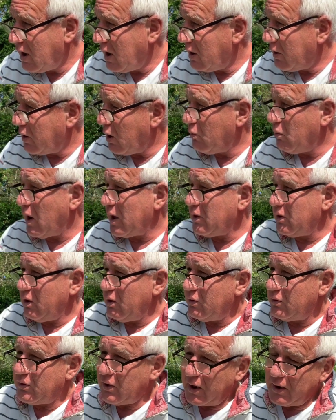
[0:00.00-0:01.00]
that when
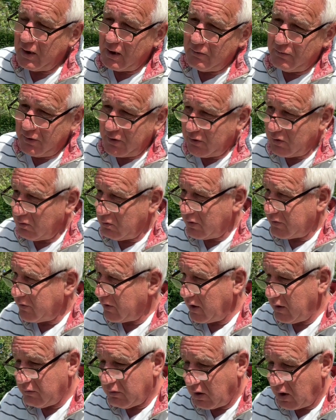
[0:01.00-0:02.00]
you send the official
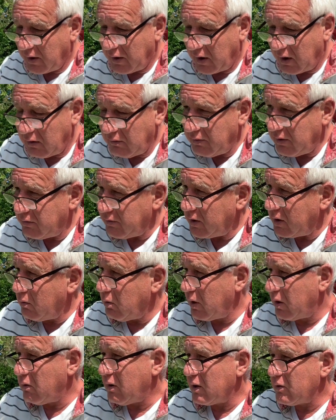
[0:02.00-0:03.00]
receiver, I don't know, 50
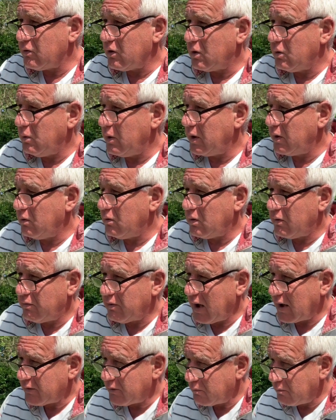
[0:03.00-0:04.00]
quid or 100 quid or
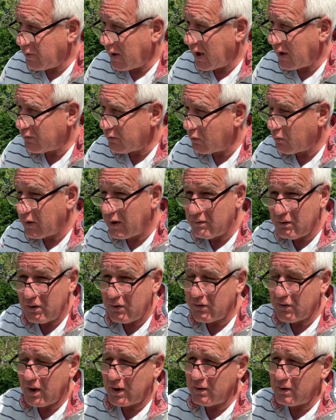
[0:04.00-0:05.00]
£1,000 or whatever you
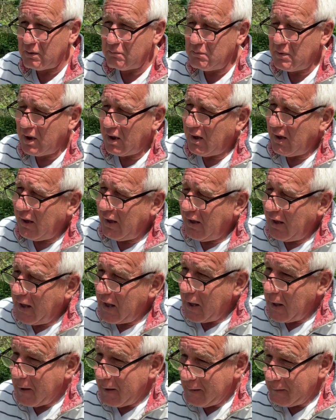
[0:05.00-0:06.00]
send them,
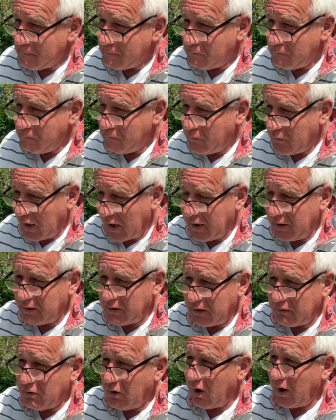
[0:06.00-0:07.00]
they
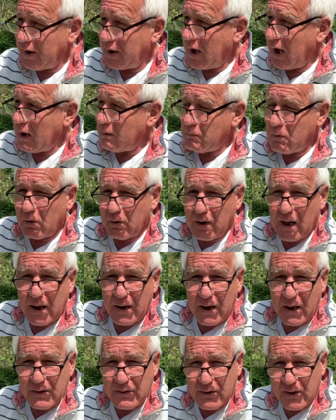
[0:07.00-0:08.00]
divide it up on how
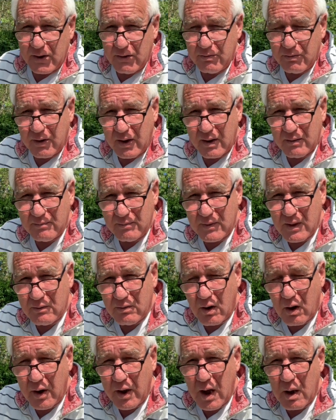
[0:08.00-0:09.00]
they see fit,
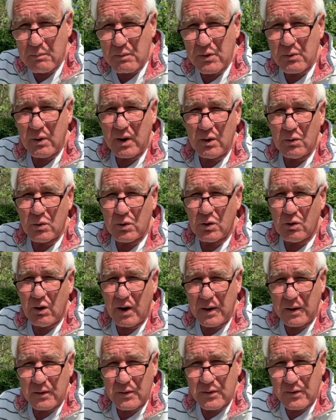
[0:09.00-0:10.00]
divide it up between all the
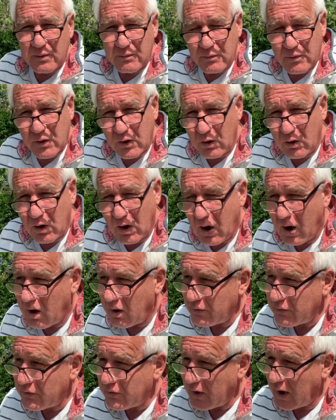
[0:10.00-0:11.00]
creditors. So you
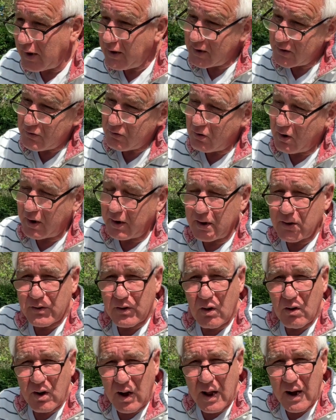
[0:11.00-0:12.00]
can't say this creditor's
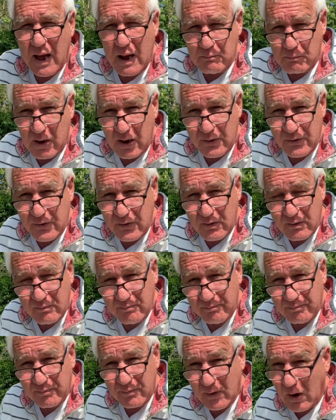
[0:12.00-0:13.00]
got to get that much.
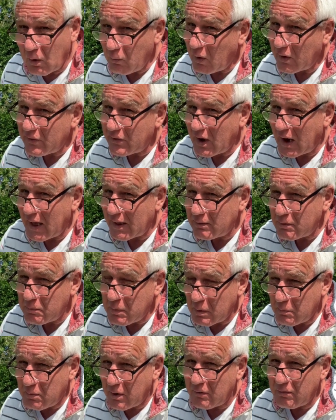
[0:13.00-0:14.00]
No one's allowed to be
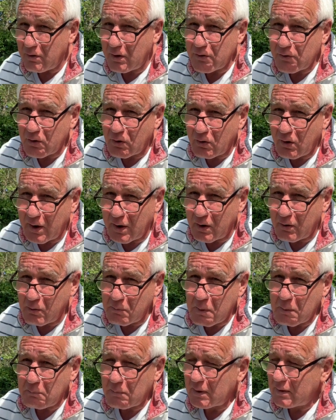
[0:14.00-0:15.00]
a preferential creditor,
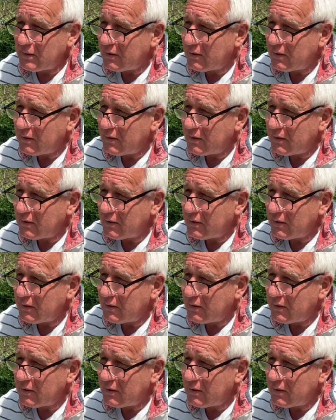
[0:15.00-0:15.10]
remember.